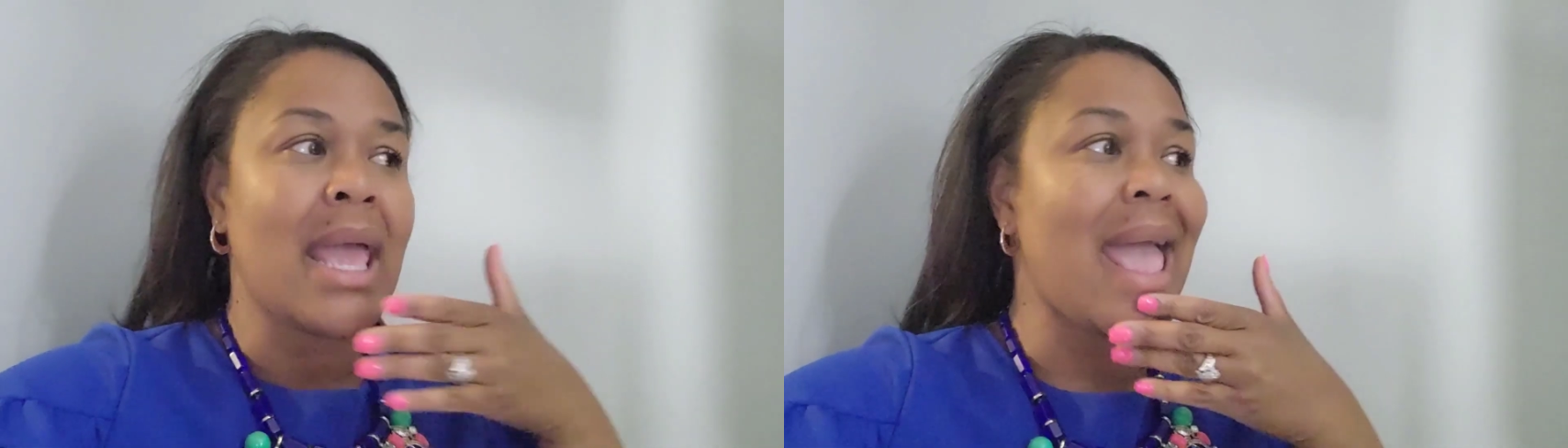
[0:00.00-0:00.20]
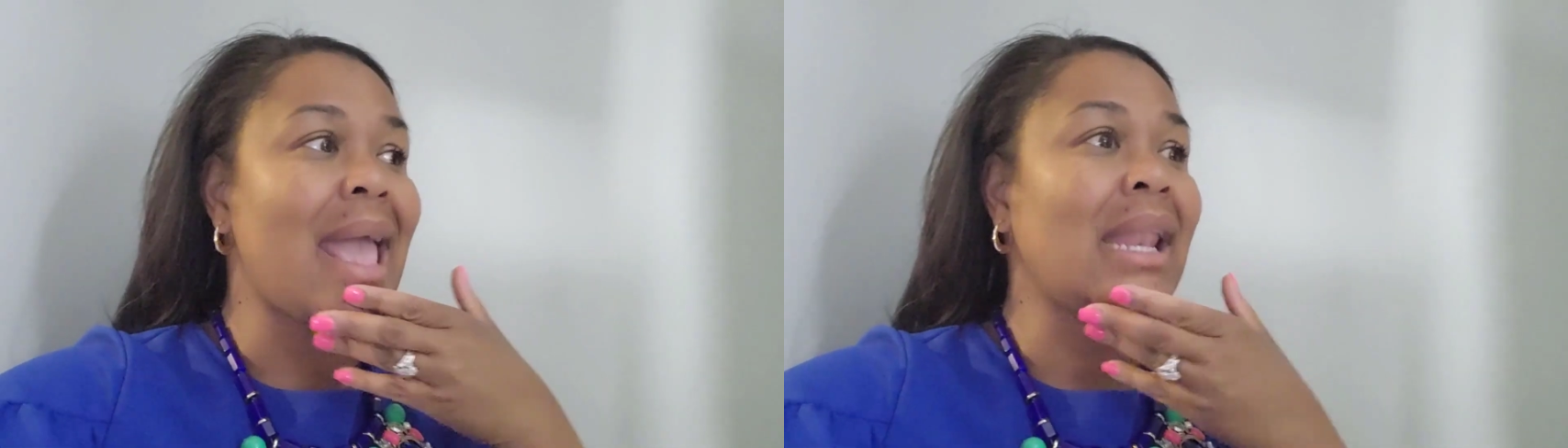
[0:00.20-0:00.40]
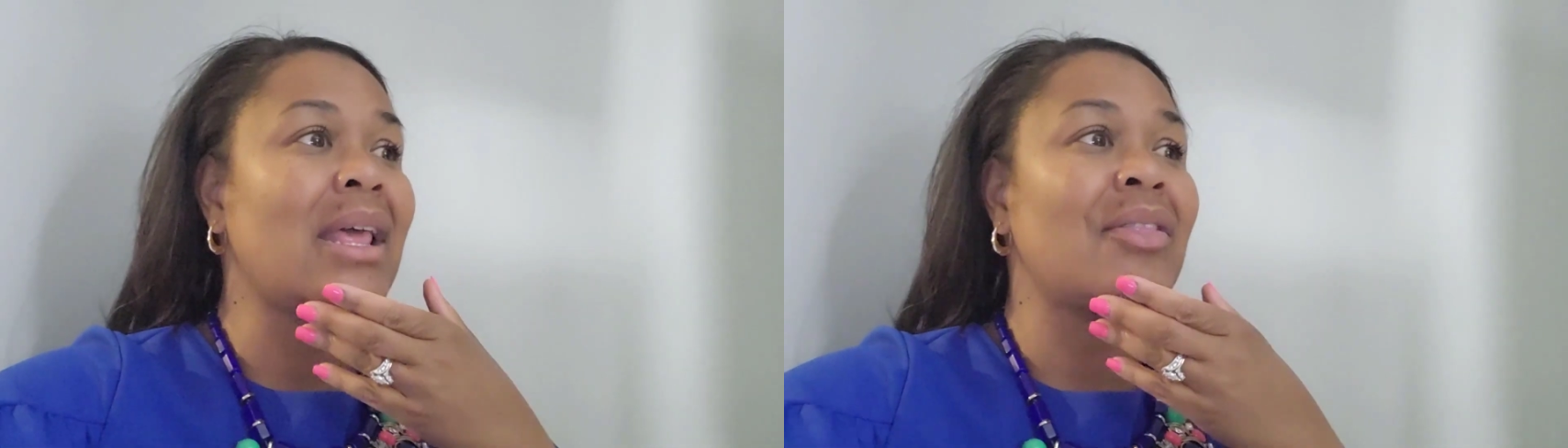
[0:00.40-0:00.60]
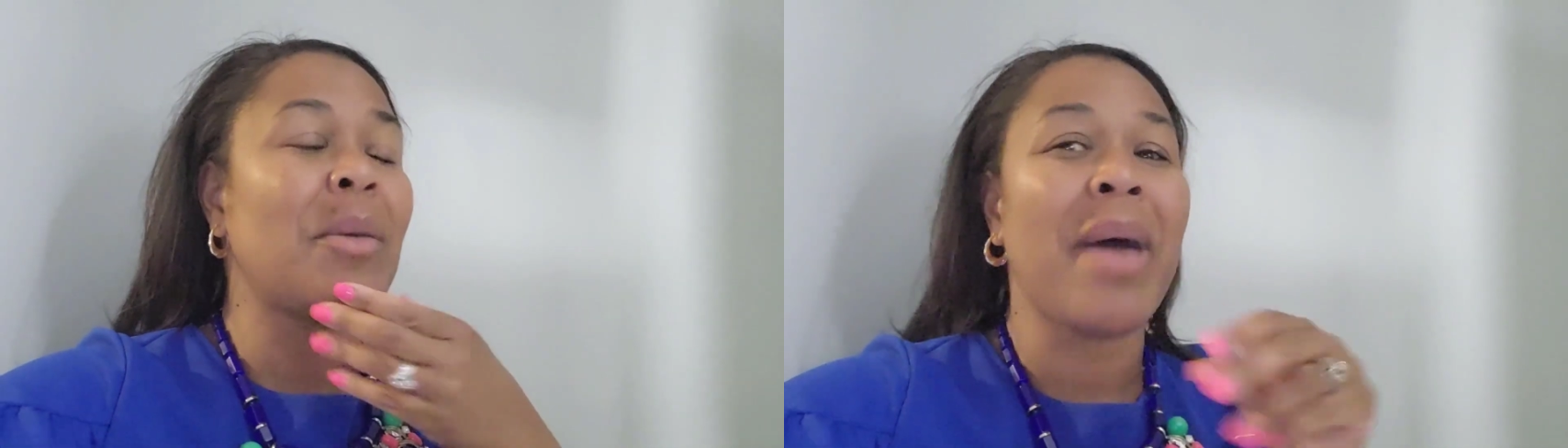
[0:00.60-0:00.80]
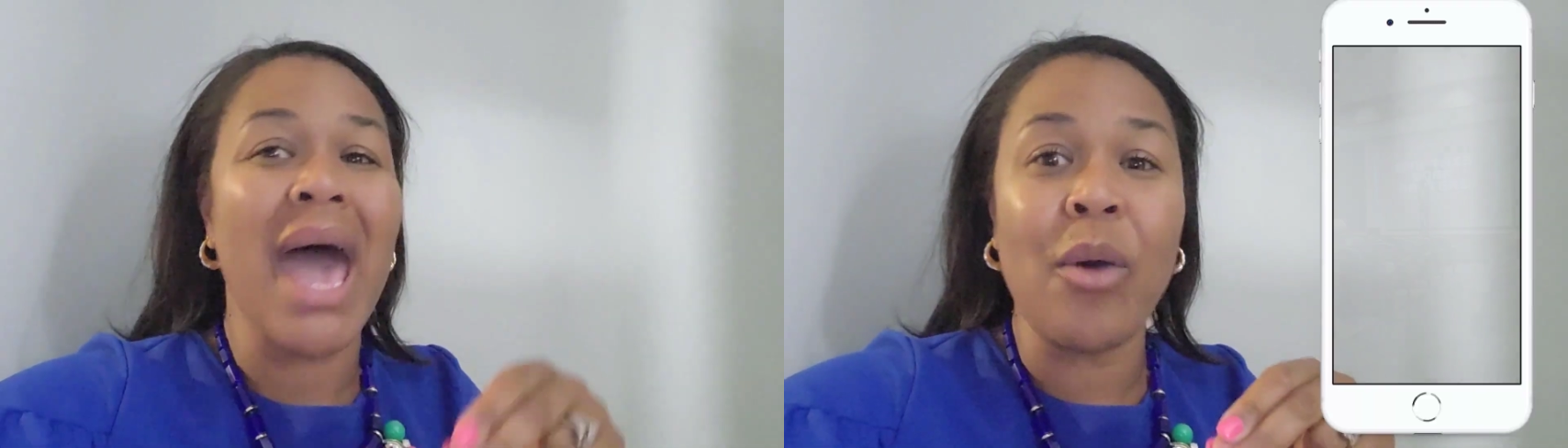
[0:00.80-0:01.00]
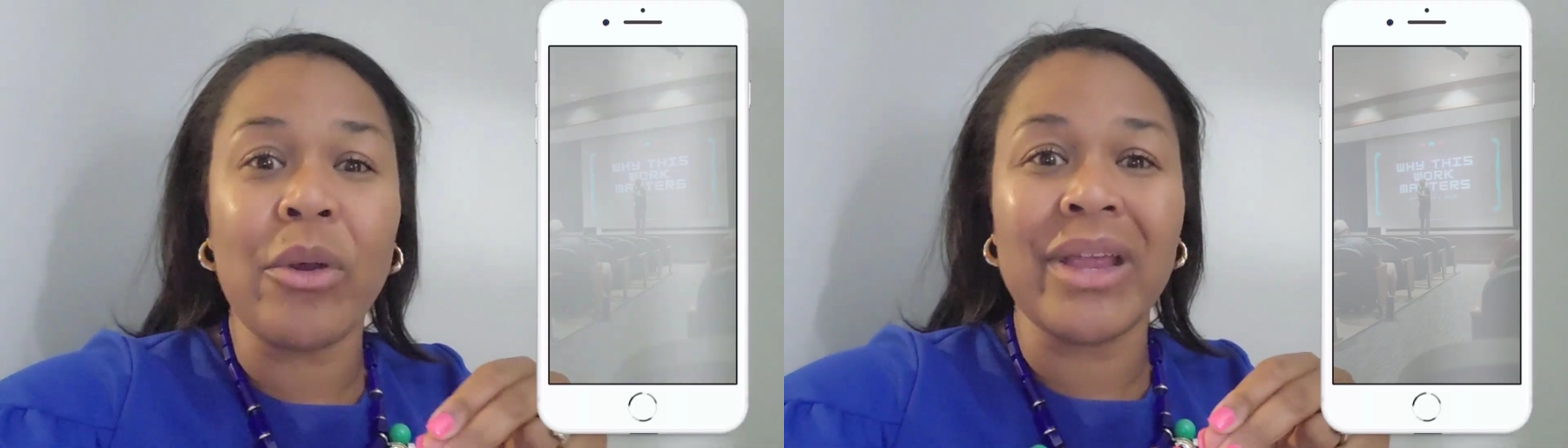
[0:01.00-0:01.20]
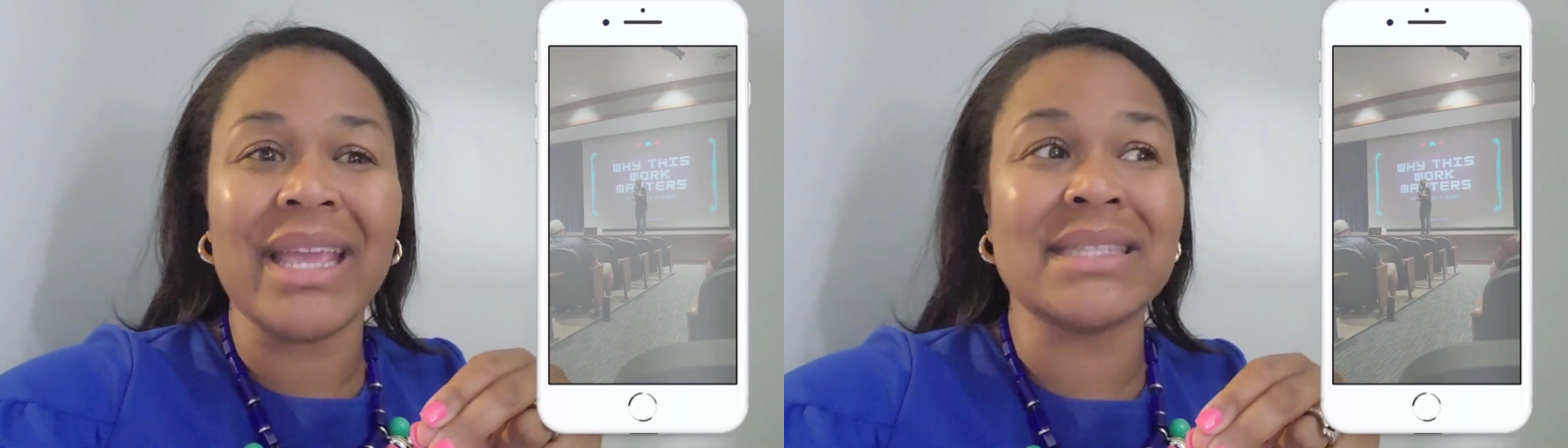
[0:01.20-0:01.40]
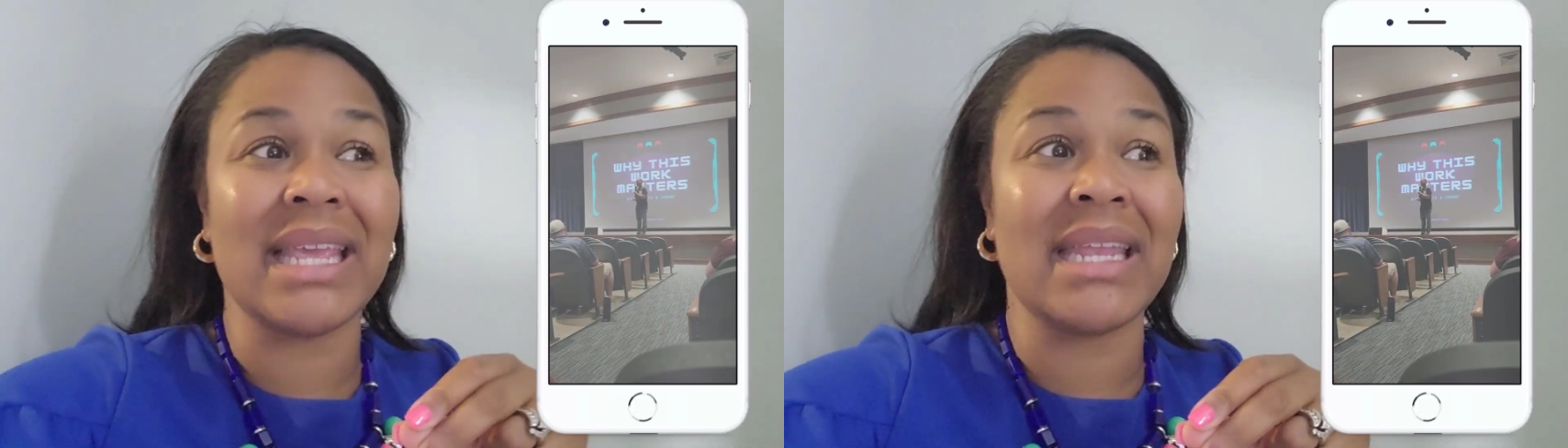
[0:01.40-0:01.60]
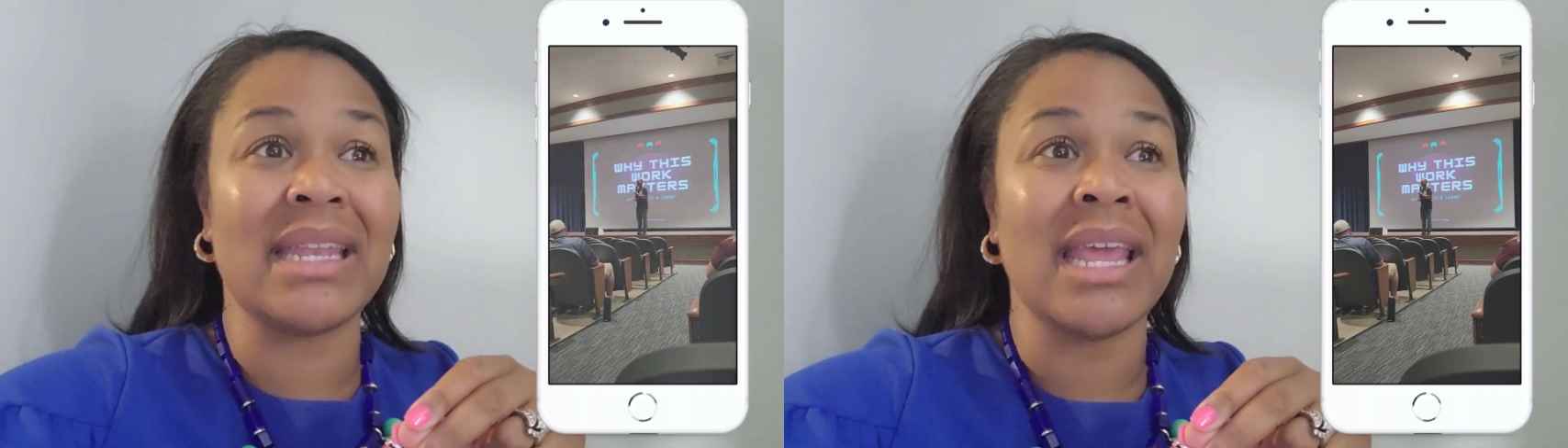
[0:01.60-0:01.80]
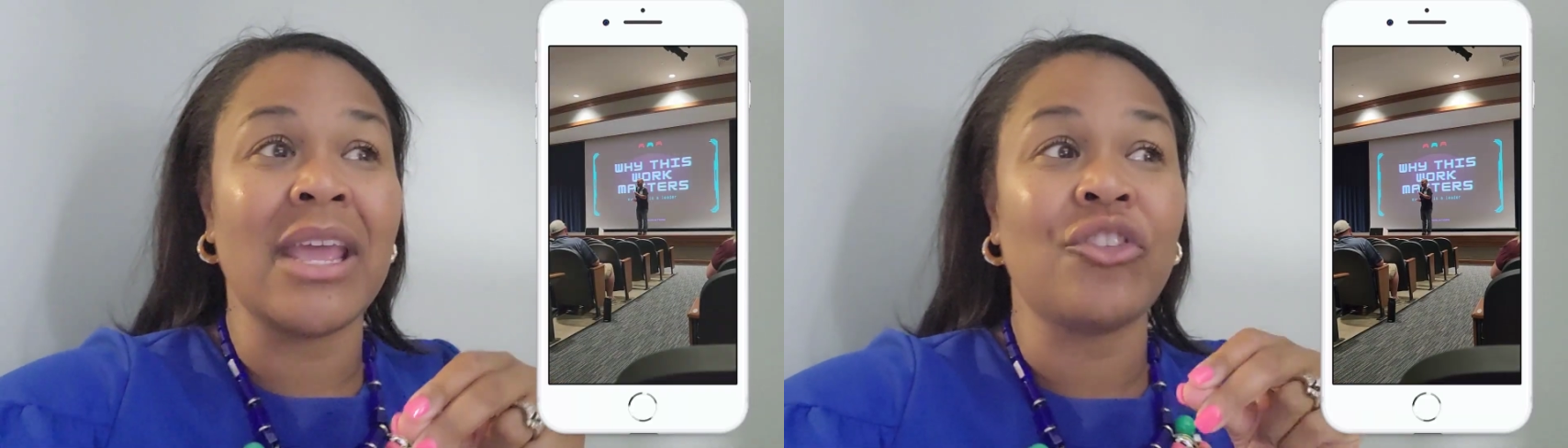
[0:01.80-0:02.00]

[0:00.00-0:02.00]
And the power is in